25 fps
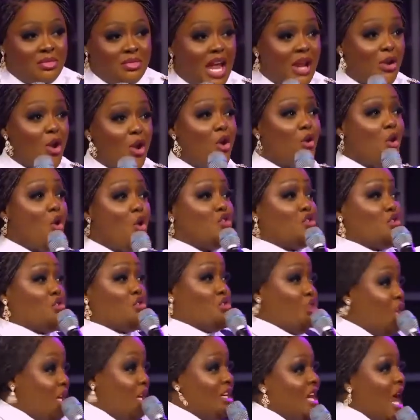they not go
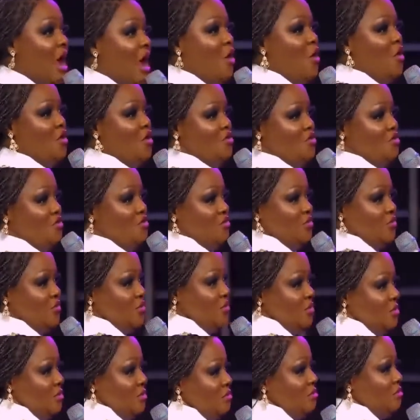see their own
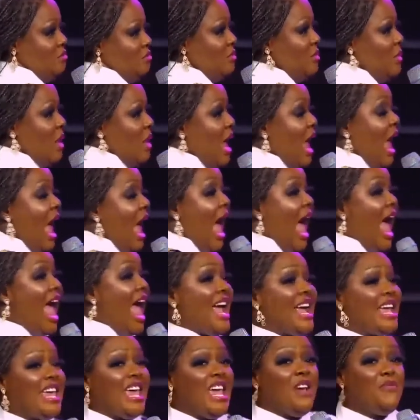use.
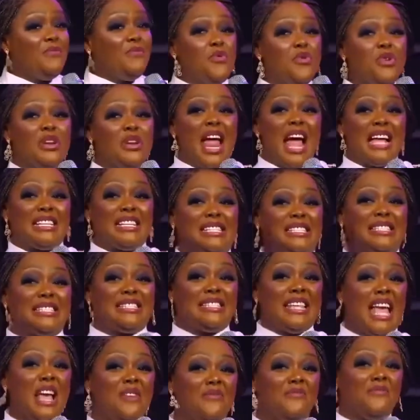I give una
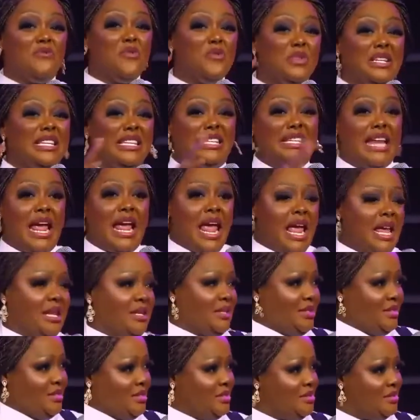7
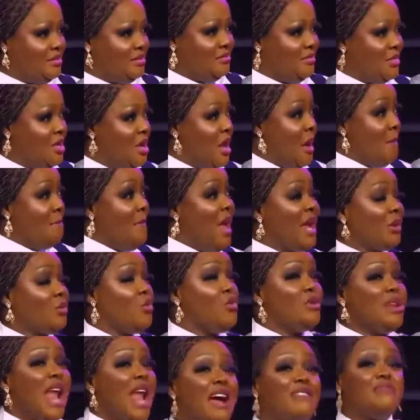days.
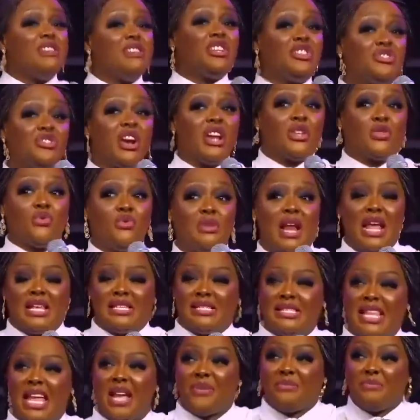Make una retreat
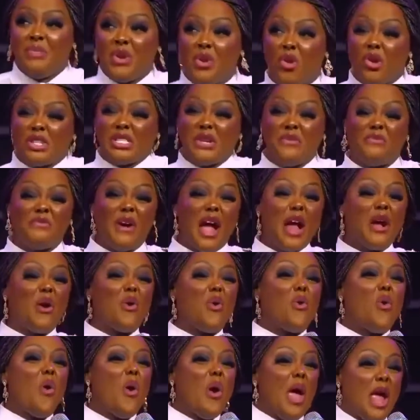una step because if I
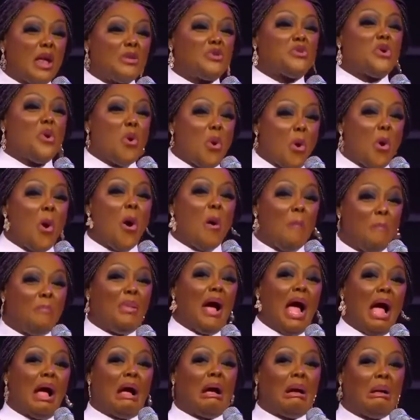go and don't come
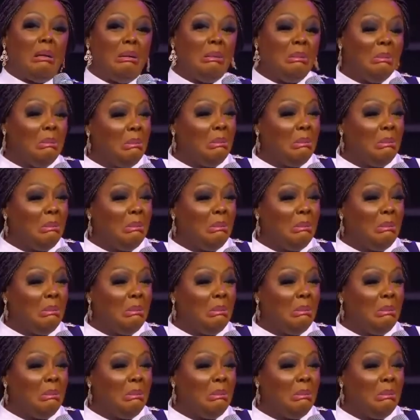back.